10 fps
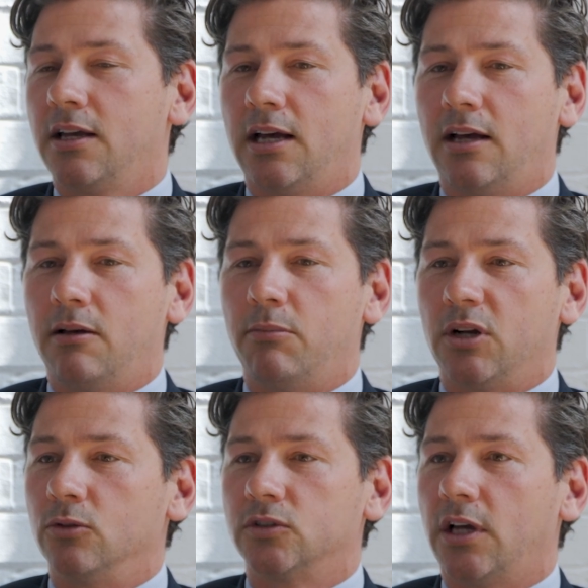uh,
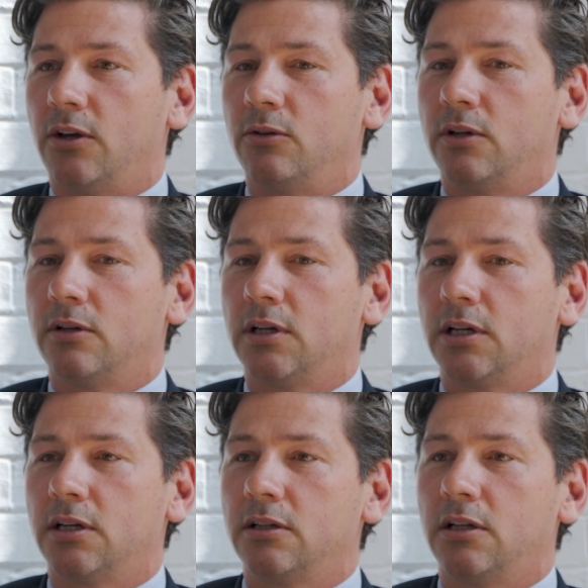but also.
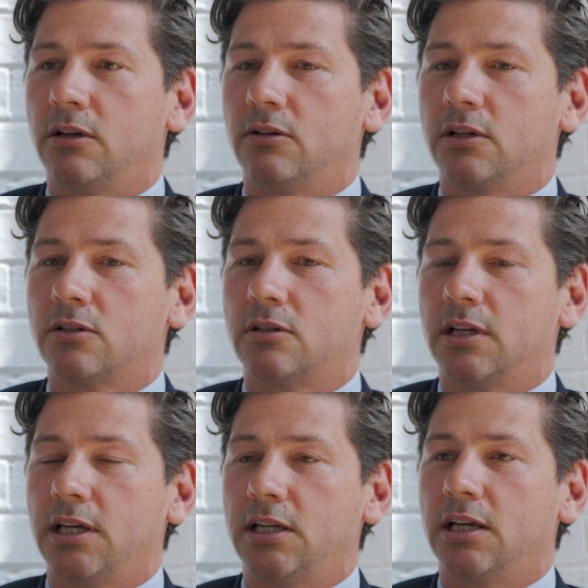Uh, you know,
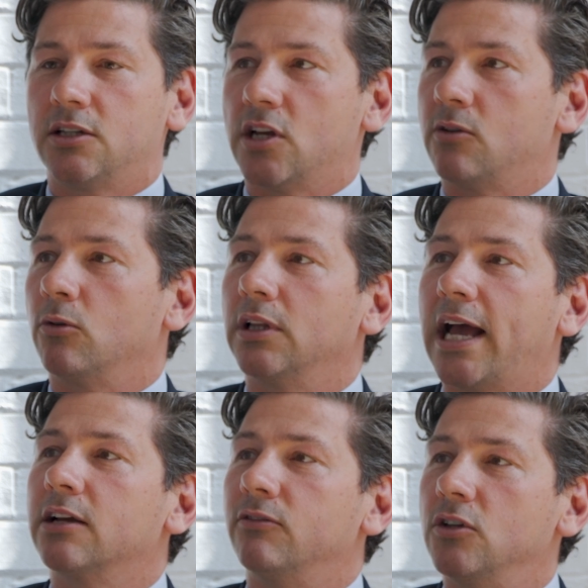a, a, general
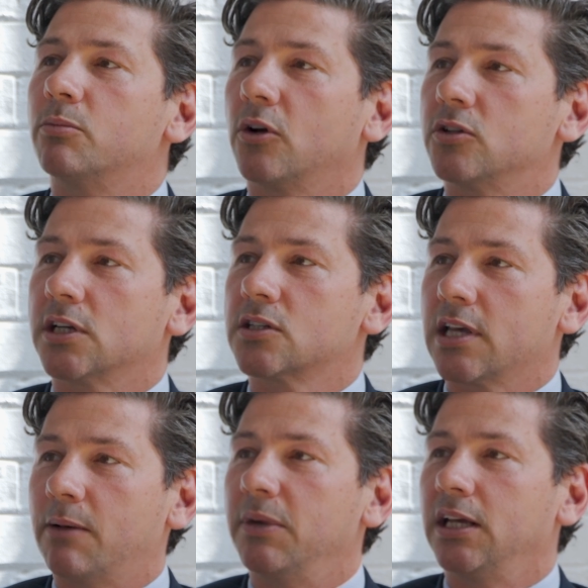lack of new projects
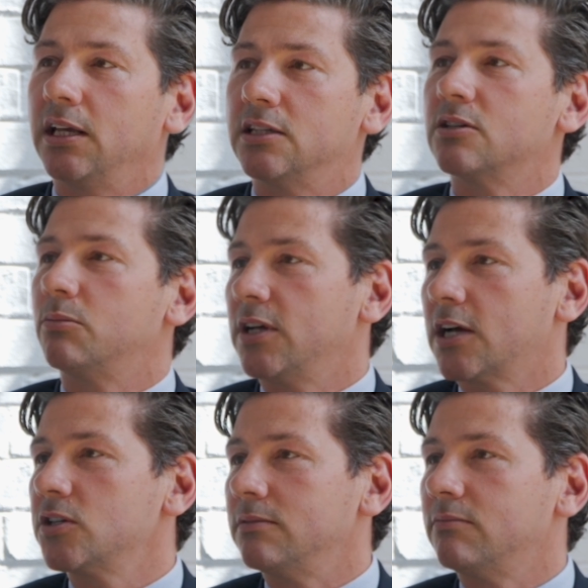coming into
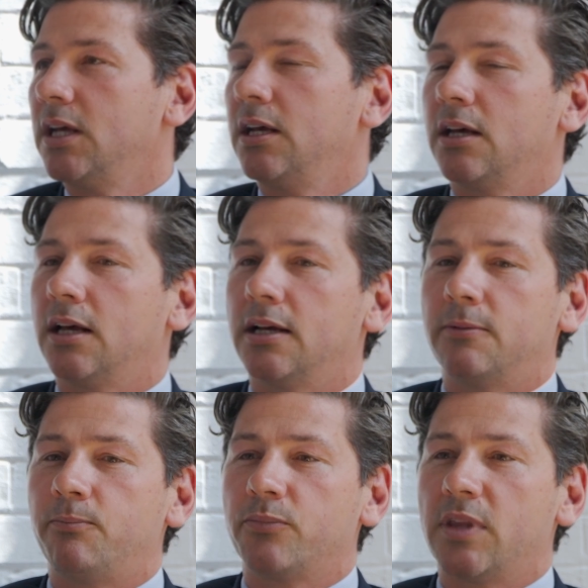production.
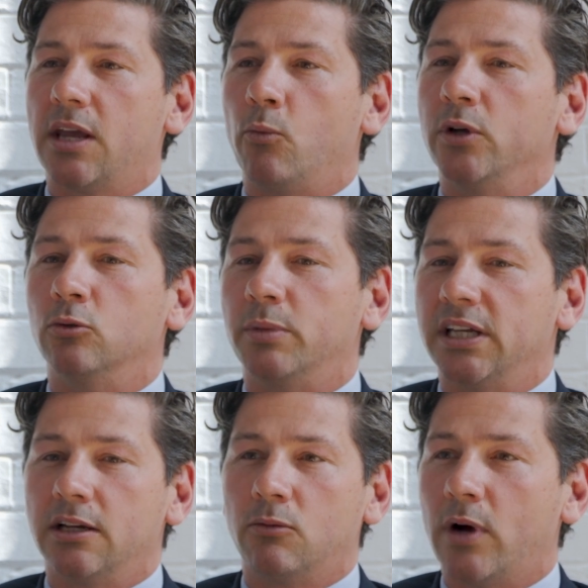Um, there will
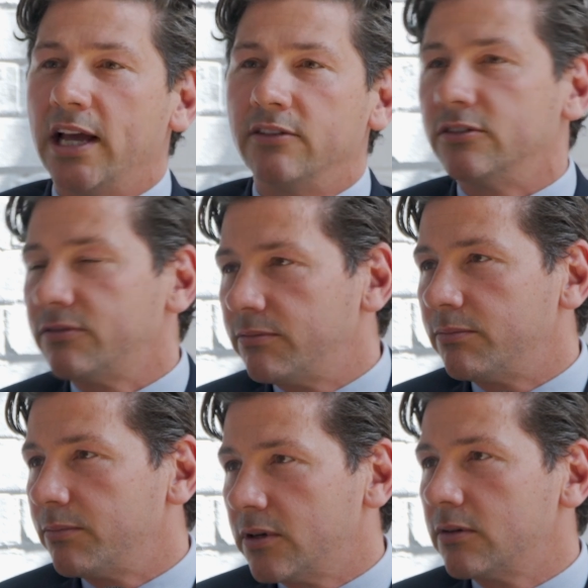be a wave of
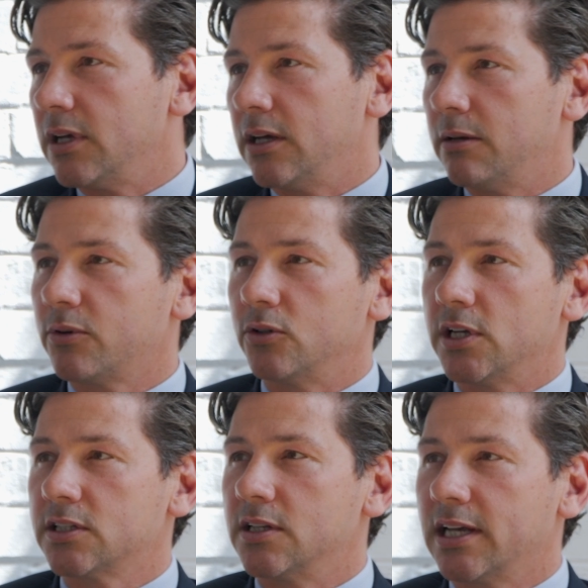uh,
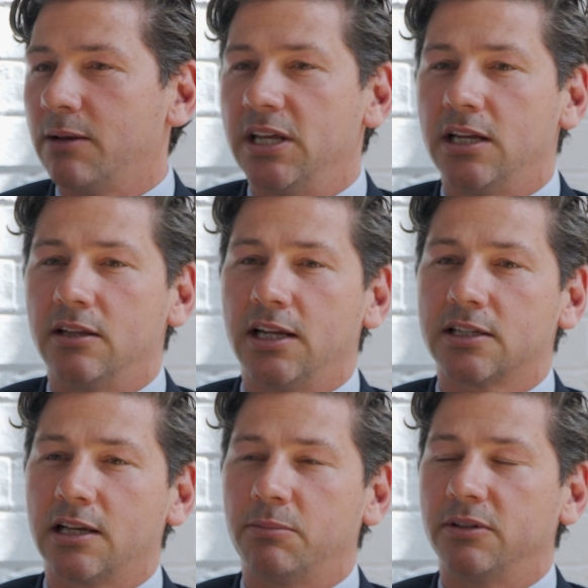projects that come in in the
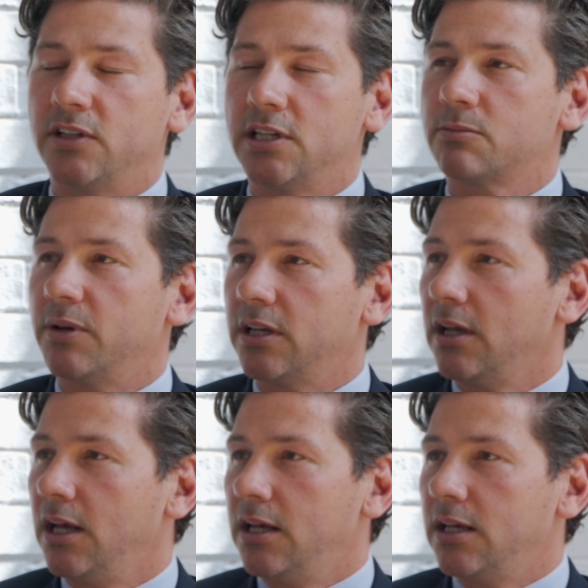next couple of years, but
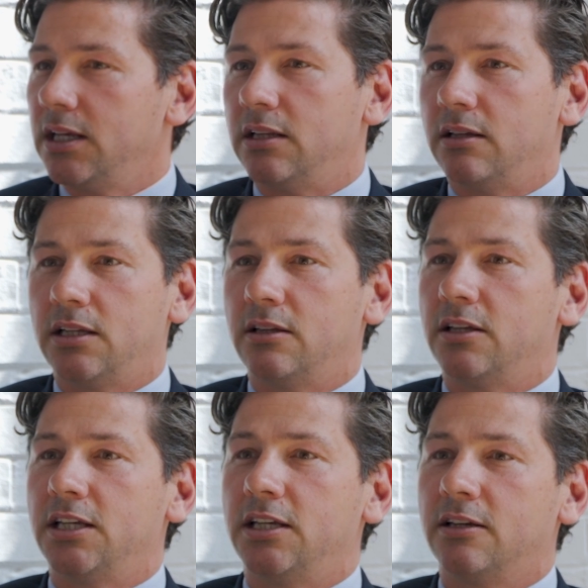in in
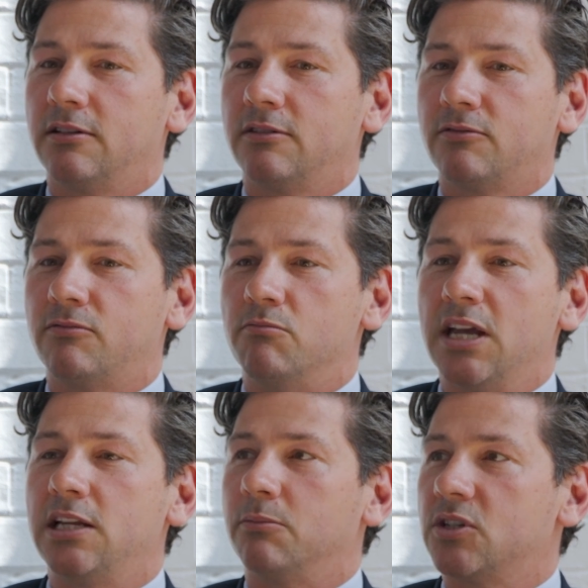the
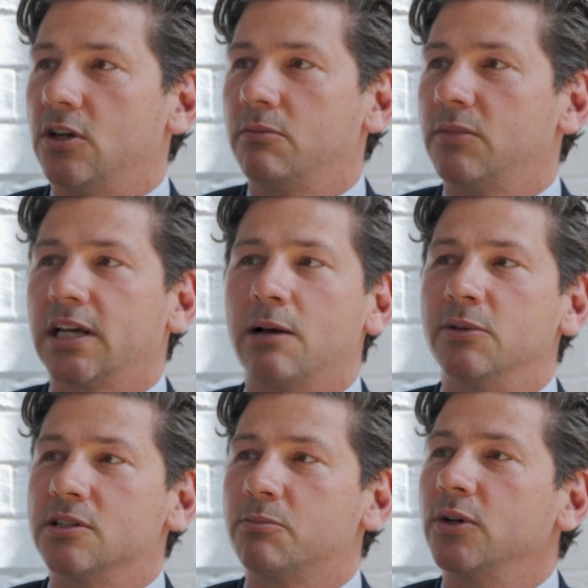medium term, the
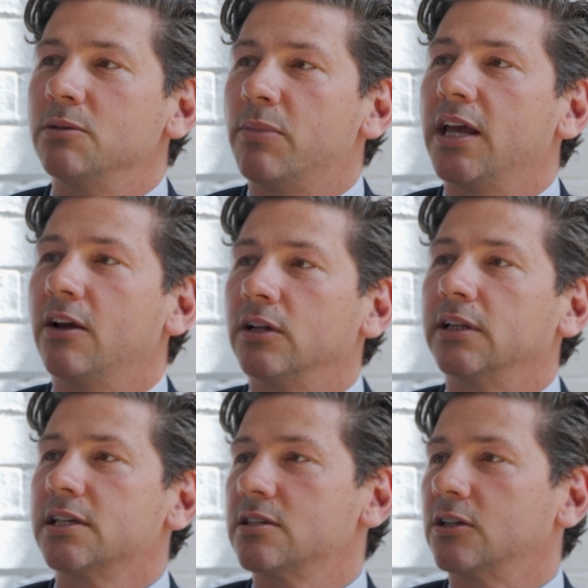cupboards are pretty bare
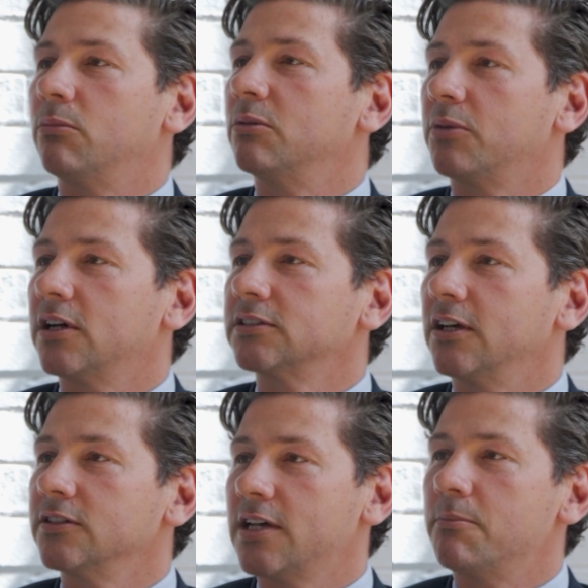unless the copper price goes